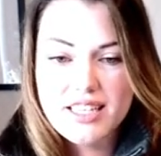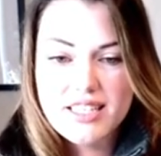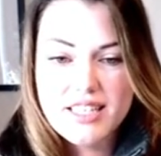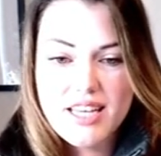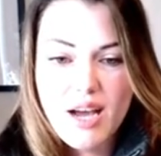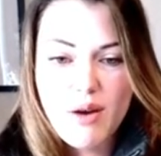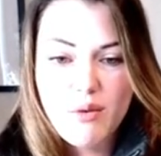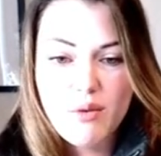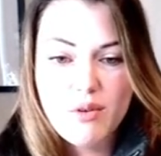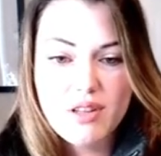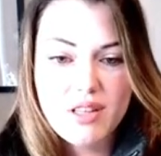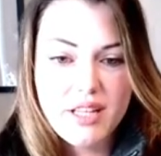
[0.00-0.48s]
I
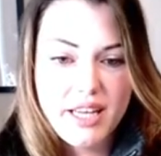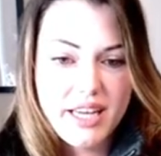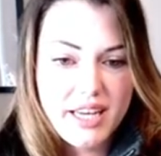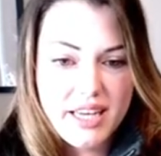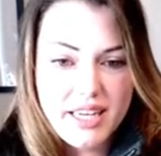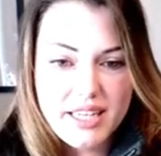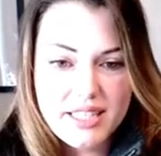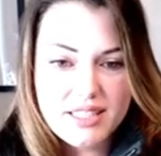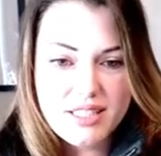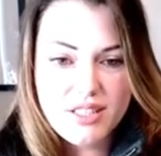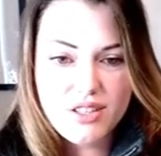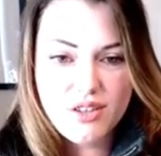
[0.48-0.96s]
will link
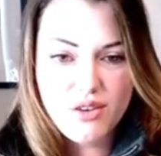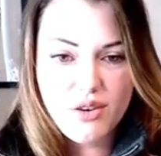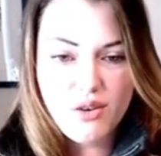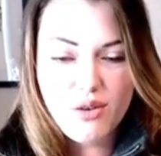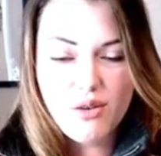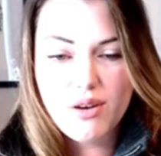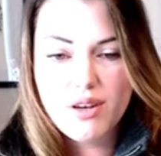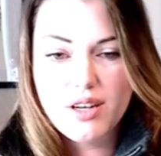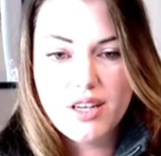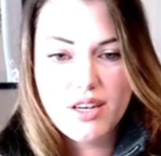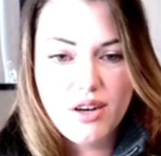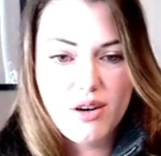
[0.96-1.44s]
it to,
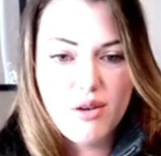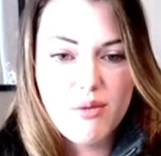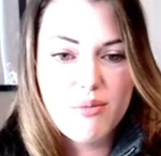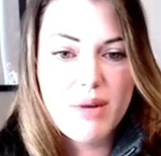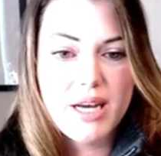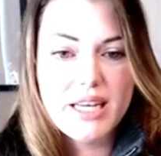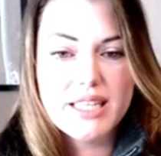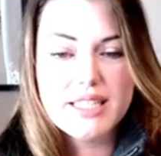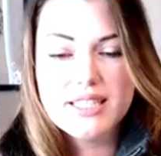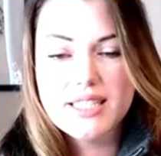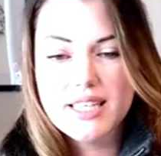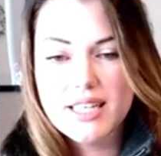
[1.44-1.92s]

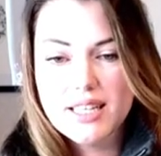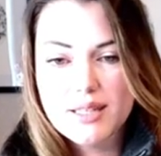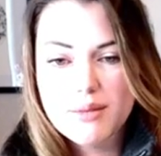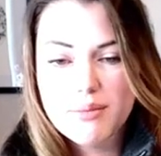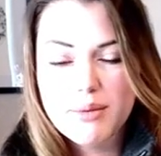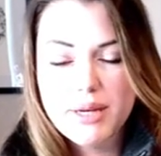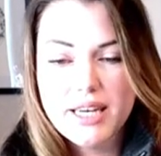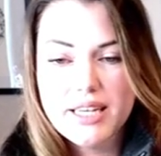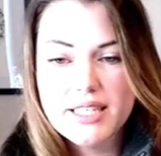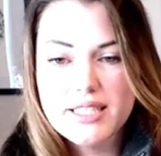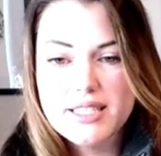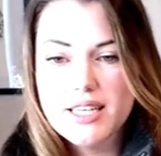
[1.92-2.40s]
my
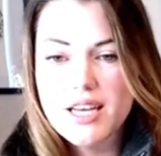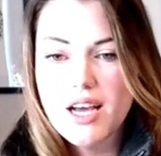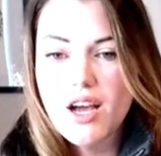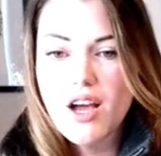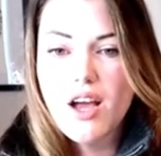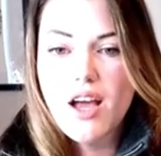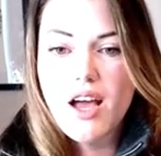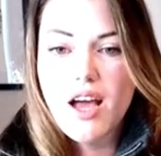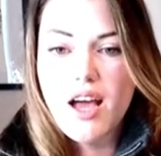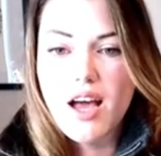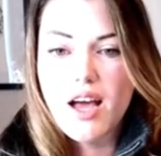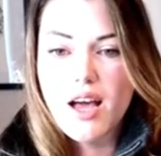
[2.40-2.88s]
syllabus
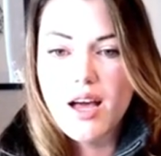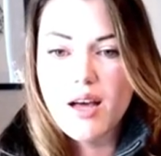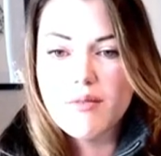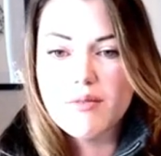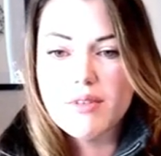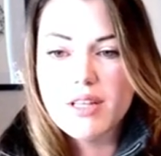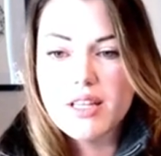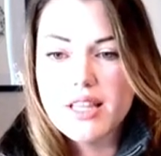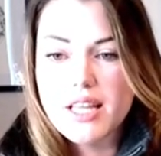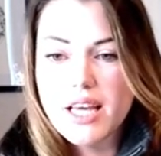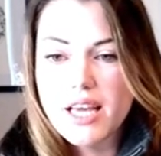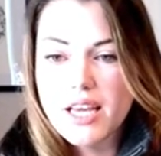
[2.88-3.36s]

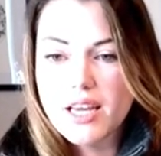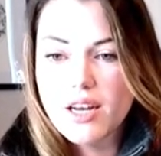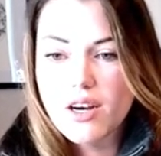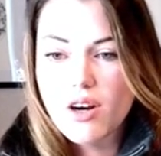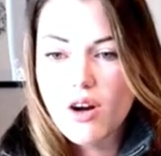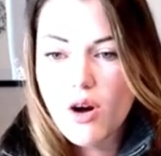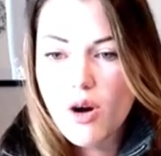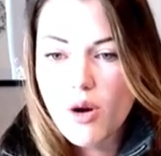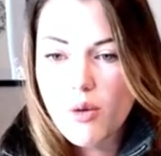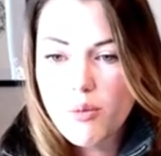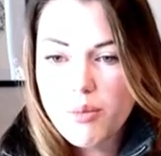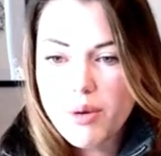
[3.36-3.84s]
that they can
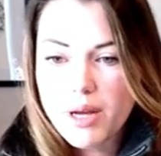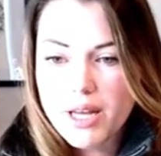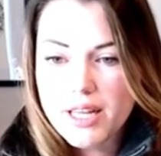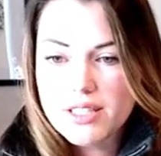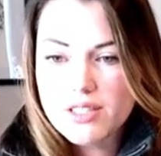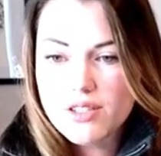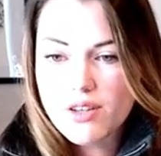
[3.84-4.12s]
open.